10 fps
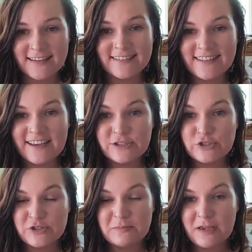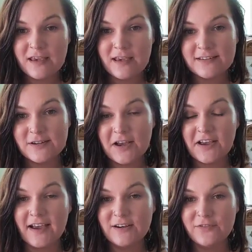it should be
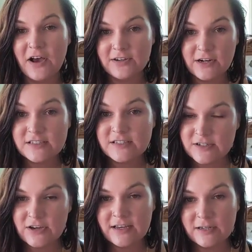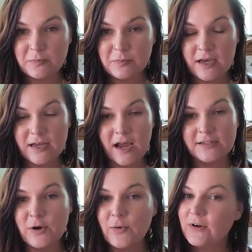kind of understood, but
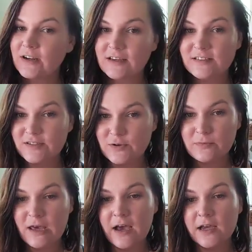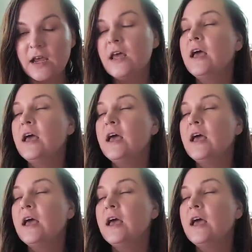I don't want to assume that.